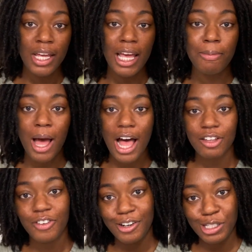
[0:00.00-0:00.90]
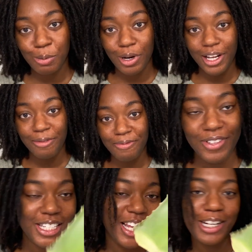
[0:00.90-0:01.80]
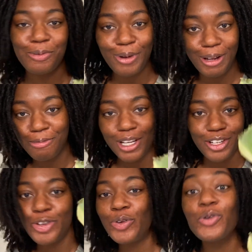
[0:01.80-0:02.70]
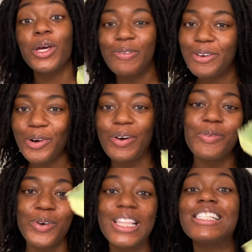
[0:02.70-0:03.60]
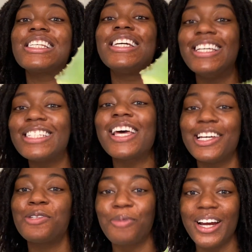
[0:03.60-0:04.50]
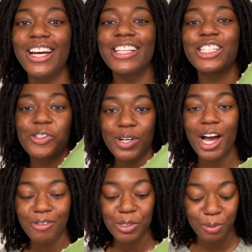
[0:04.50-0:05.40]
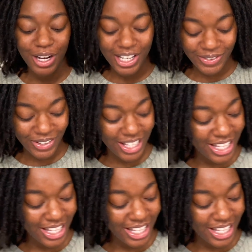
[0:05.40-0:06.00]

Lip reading: and my aloe vera spray. This ain't a spray, but you get where I'm going. When this is a spray, this is what I will spray it with.